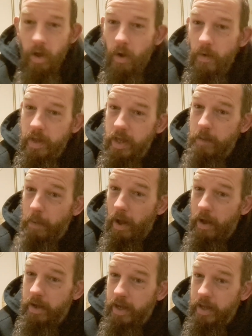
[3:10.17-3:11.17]
Or it's in the
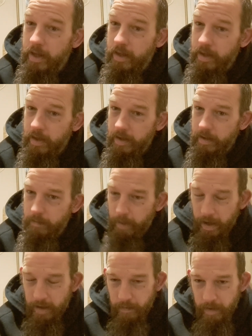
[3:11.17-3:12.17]
bargain
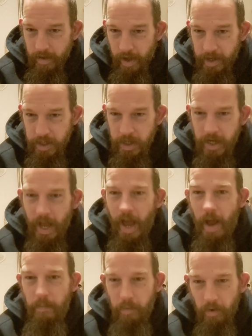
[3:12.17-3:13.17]
basement section at an
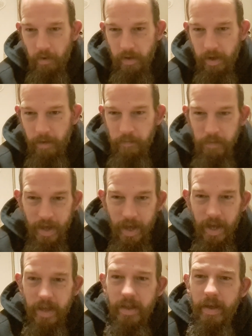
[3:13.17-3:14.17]
airport, you know,
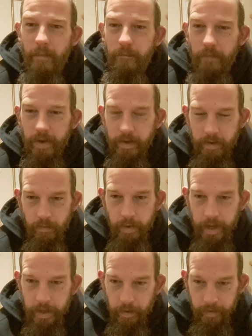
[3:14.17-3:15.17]
something to
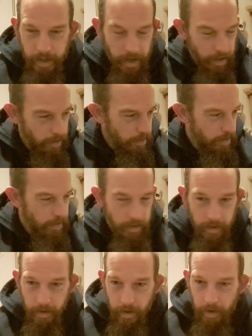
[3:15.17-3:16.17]
read on your
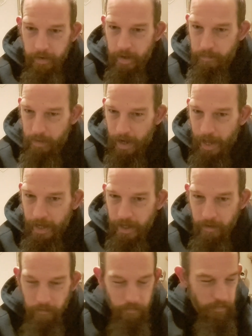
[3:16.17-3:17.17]
on the
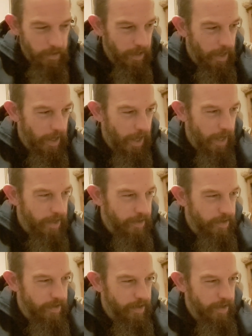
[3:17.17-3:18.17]
plane.
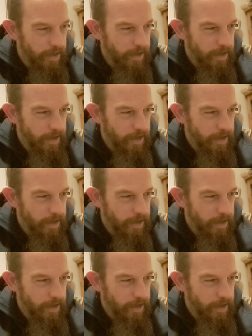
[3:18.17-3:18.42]
It's